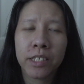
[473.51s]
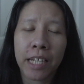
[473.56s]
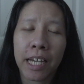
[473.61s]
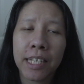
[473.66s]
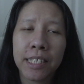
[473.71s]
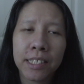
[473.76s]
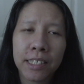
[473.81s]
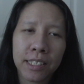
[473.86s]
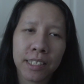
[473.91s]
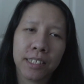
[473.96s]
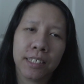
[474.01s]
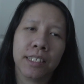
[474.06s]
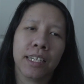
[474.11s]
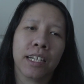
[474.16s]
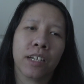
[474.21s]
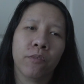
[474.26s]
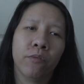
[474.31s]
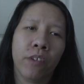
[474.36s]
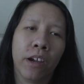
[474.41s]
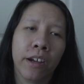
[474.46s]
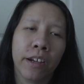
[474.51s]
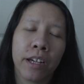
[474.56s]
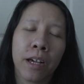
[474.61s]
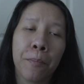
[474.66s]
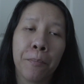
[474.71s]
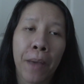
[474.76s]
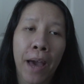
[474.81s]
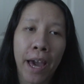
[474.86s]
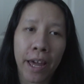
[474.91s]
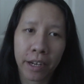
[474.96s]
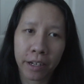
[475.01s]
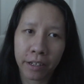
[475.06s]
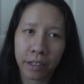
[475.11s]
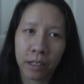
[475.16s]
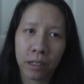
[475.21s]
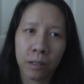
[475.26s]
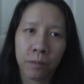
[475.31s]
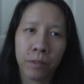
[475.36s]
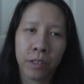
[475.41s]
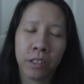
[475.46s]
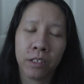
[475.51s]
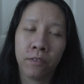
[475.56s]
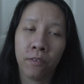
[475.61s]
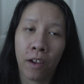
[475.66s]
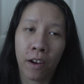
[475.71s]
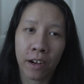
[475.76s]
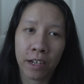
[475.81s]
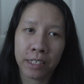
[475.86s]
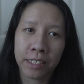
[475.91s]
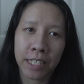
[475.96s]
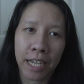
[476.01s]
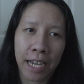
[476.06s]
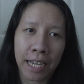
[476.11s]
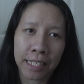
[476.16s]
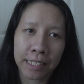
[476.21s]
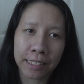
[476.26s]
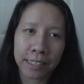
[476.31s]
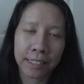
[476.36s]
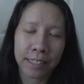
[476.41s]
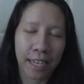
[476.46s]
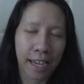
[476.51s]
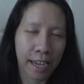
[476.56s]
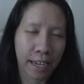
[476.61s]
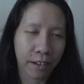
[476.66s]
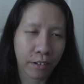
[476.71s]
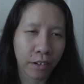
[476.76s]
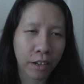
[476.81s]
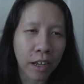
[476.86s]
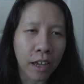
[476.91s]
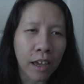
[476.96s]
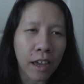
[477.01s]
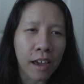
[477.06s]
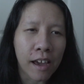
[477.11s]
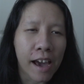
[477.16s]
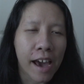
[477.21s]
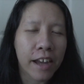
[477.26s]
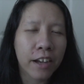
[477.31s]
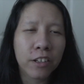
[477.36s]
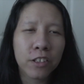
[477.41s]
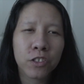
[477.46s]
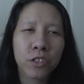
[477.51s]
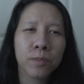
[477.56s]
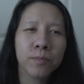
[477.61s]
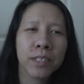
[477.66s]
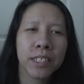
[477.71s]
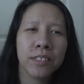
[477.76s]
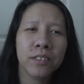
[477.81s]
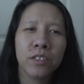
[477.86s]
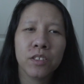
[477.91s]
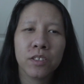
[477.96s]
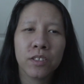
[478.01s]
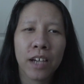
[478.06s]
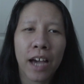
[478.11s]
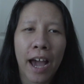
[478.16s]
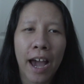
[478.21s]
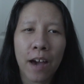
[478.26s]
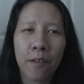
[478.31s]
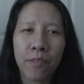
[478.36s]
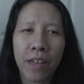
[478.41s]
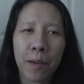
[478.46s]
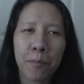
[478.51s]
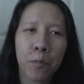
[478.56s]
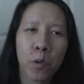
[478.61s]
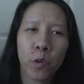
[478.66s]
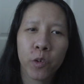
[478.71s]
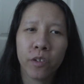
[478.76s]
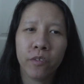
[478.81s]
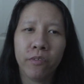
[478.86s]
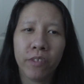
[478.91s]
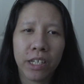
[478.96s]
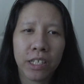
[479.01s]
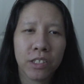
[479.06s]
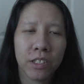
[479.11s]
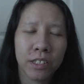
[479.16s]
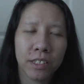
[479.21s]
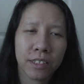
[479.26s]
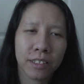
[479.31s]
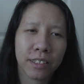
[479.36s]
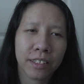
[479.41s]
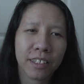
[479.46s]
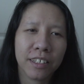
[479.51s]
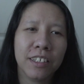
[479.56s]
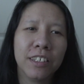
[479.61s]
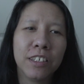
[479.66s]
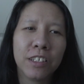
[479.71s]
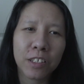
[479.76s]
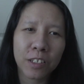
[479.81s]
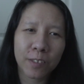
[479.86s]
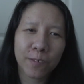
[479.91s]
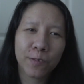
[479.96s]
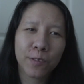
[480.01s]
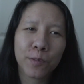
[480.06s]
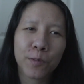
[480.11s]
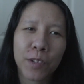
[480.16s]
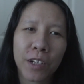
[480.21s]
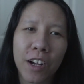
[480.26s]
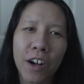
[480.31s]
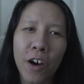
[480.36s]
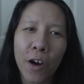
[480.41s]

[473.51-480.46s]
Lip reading: sense, it's like very competitive, it's very intense, and I know sometimes you have that motivation, it's like, oh, I have to work